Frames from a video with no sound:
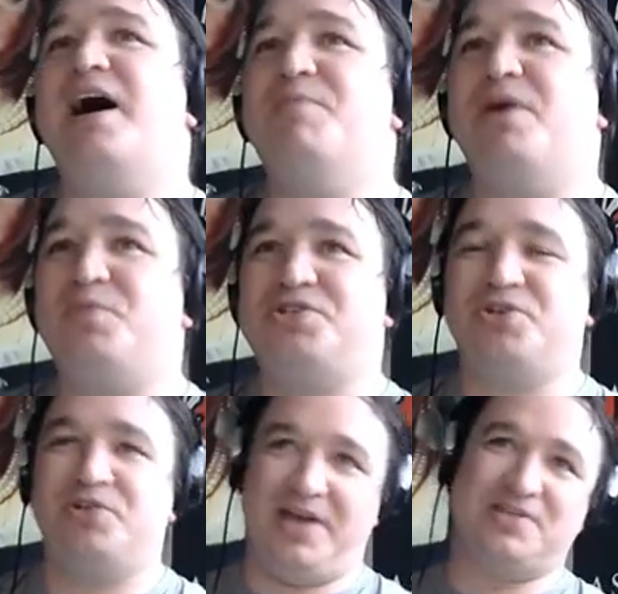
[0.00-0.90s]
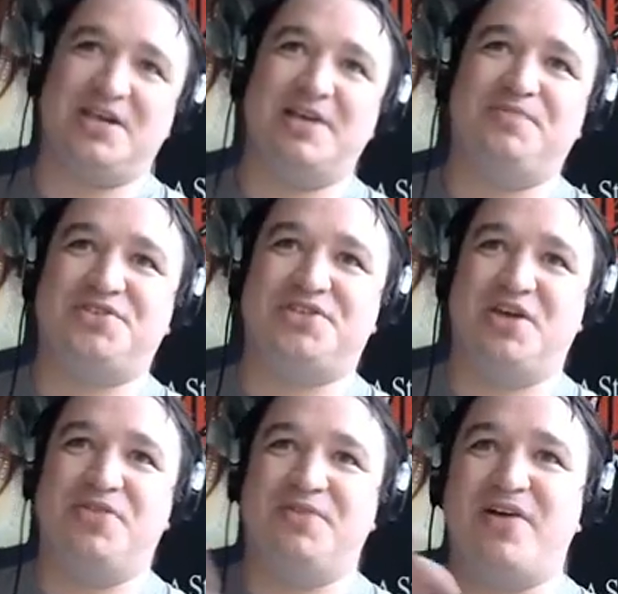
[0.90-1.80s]
and which you'll use
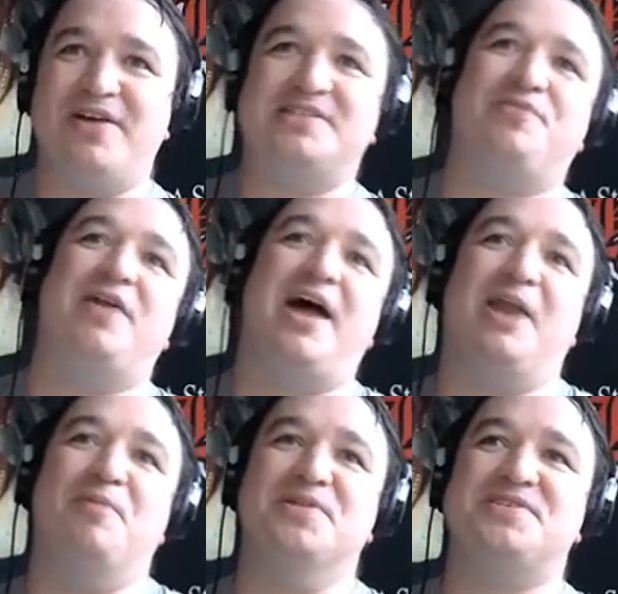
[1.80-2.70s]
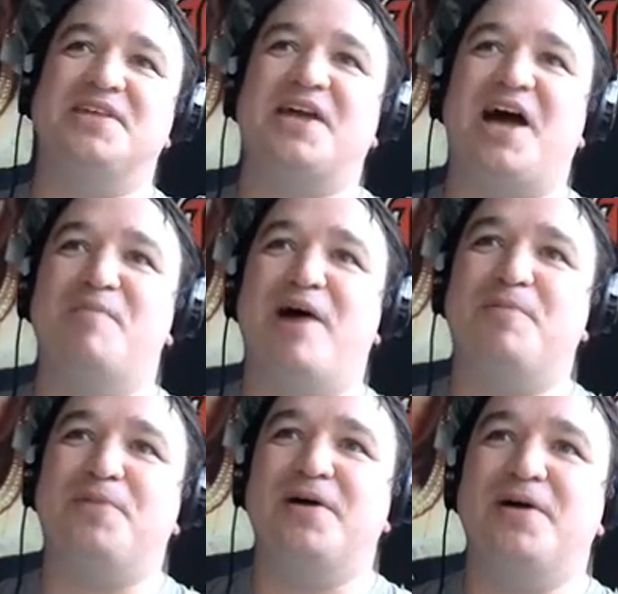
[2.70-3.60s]
to the various different elements that come
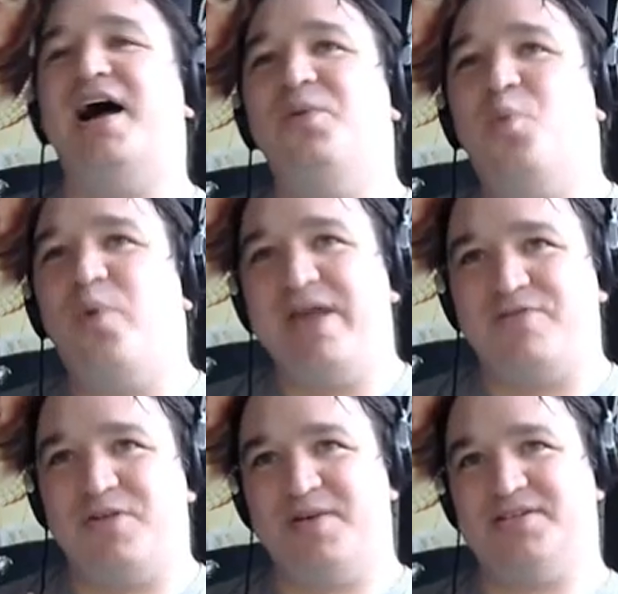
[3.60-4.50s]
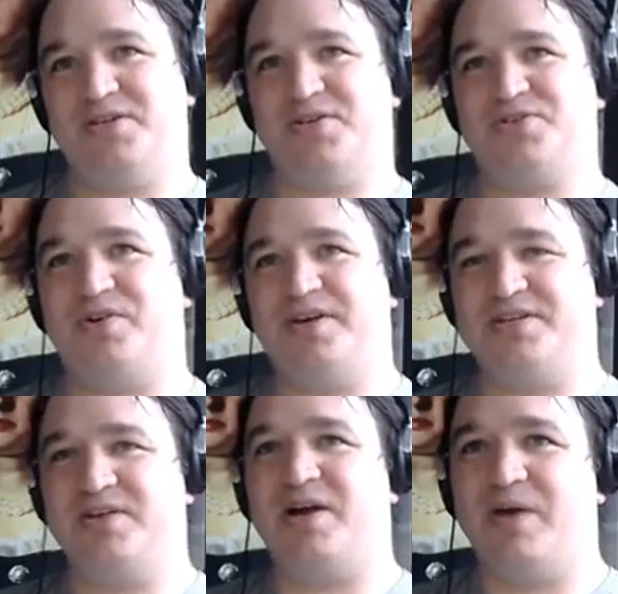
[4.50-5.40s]
up and weave them into your story
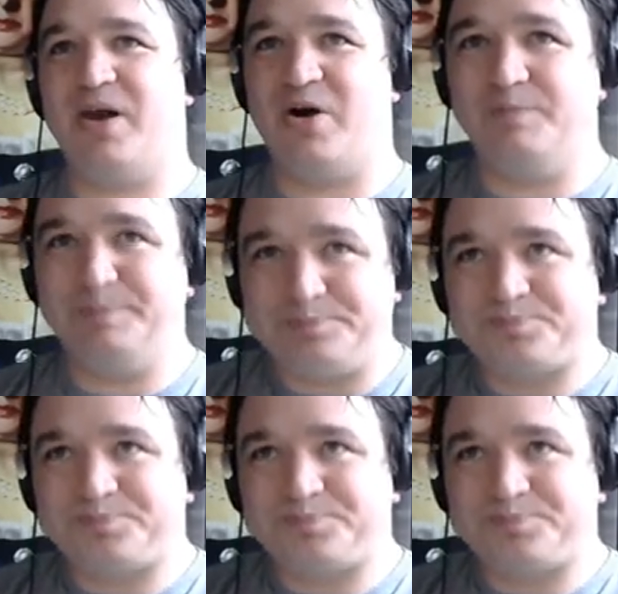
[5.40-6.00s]
as you go along.